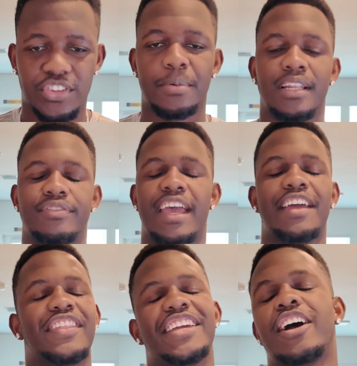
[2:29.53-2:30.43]
What's up, Cliff
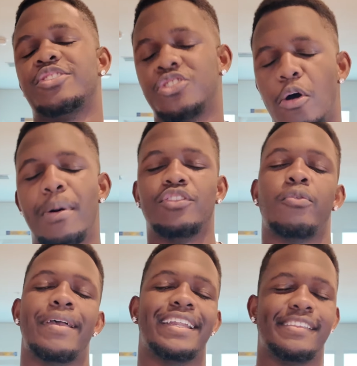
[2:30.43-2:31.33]
Gang? Thank y'all so much
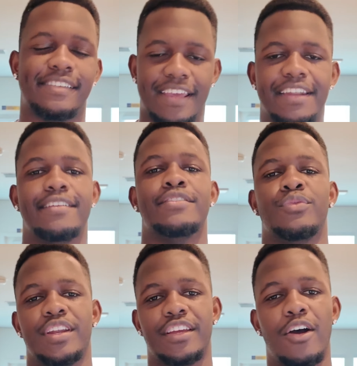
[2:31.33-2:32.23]
for making it to the end of this
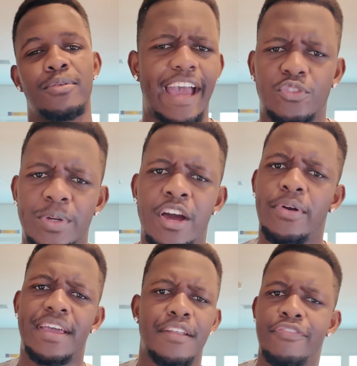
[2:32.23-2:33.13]
video. Now, as we know,
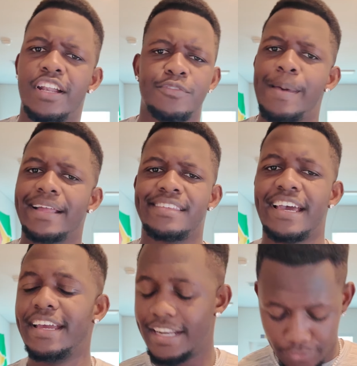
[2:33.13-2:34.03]
the NFL is back
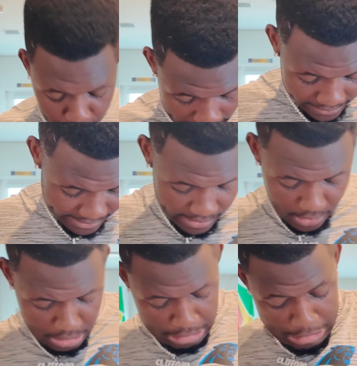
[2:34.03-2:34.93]
tonight, and if you can't
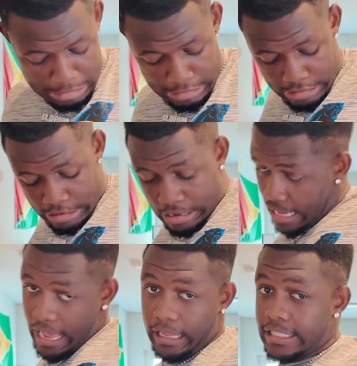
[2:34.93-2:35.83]
tell,
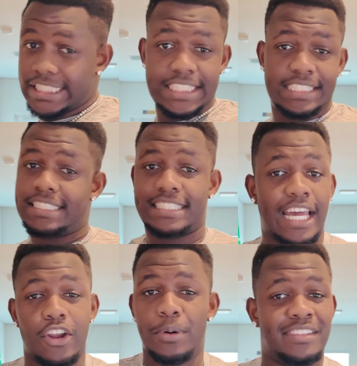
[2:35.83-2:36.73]
hey,
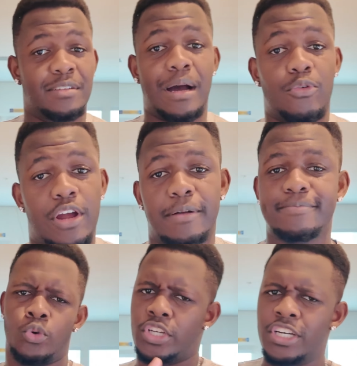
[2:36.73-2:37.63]
I know what team I rep.
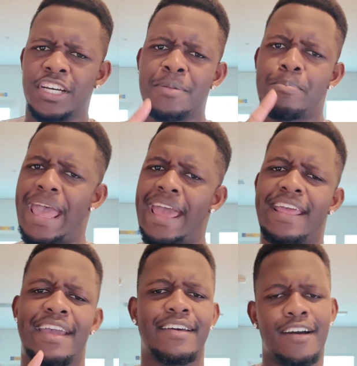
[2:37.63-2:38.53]
Through the good, bad,
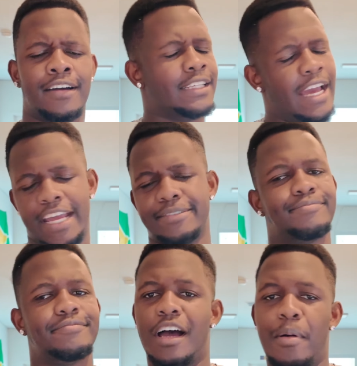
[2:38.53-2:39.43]
and the ugly, hey,
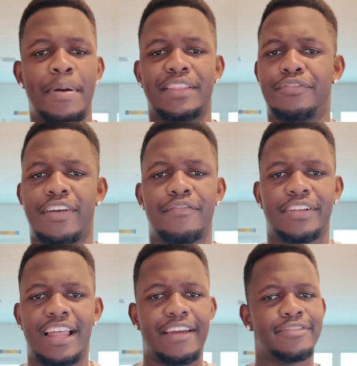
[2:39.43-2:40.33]
I'm a Panther fan for
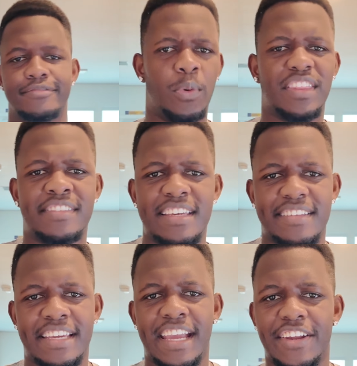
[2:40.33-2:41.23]
life. And with the
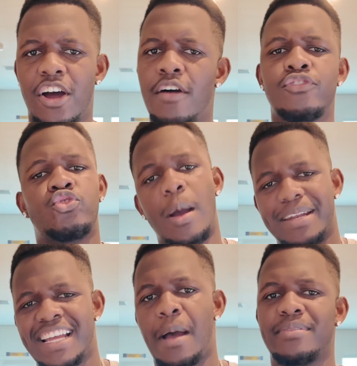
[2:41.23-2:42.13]
season kicking off, drop in
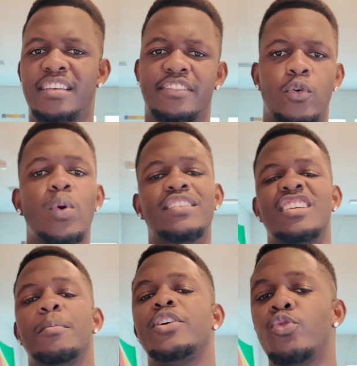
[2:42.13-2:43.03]
the comment section, what
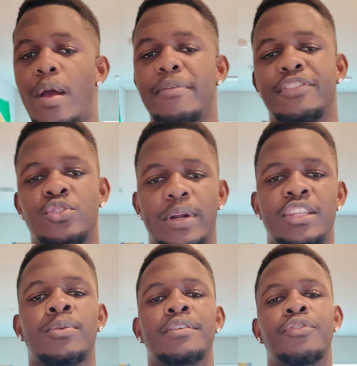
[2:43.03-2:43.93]
team are you repping for
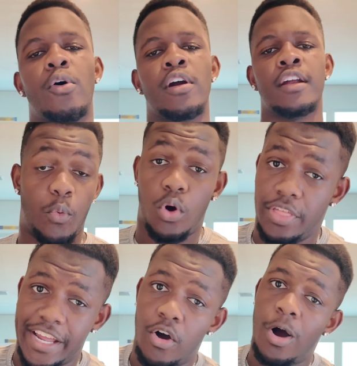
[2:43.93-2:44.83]
2024? And will
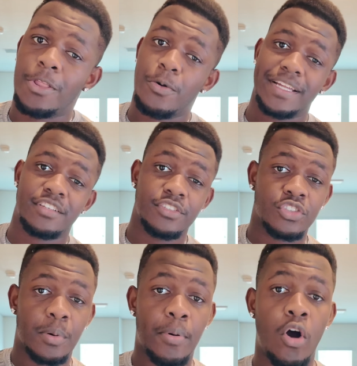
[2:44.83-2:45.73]
they go all the way to the
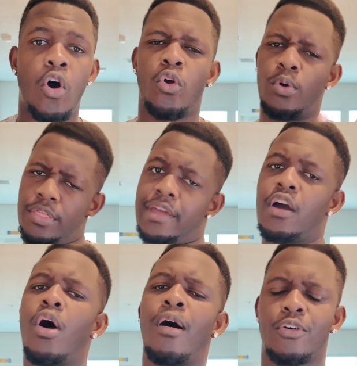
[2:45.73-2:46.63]
Super Bowl, or will they
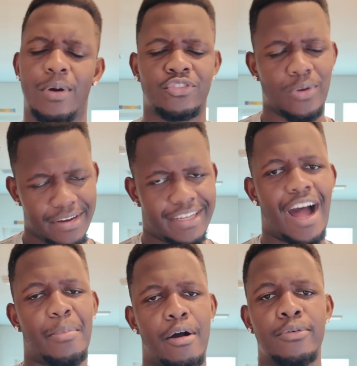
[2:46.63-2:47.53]
go all the way straight to
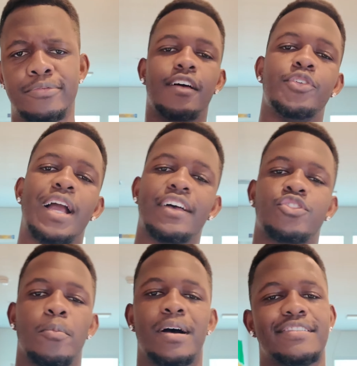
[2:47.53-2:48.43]
Cabo? Love you guys
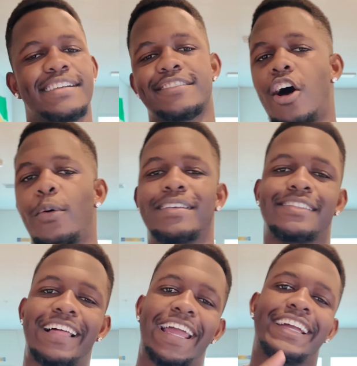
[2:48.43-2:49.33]
so much, and as
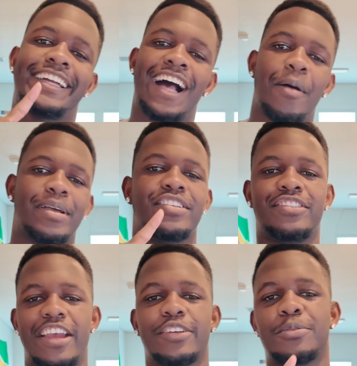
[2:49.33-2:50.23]
always, like, comment,
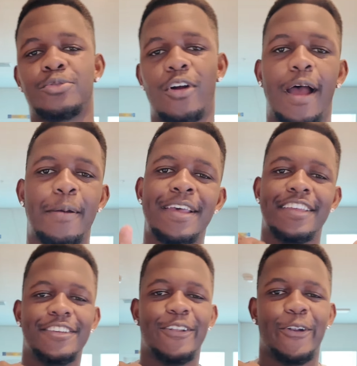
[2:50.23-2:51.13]
share, subscribe.
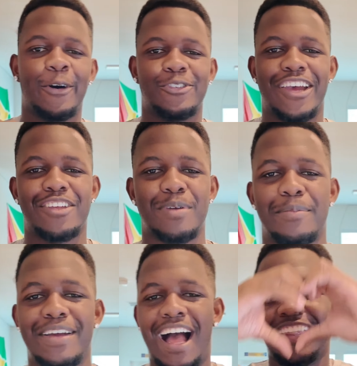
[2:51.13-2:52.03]
You know the whole jazz,
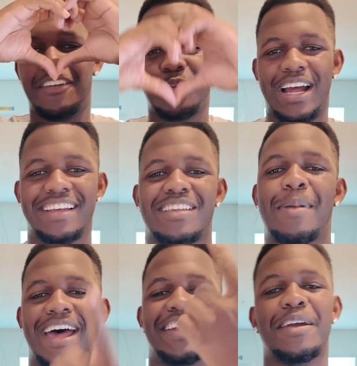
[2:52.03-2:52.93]
baby. I love you guys. I'm out of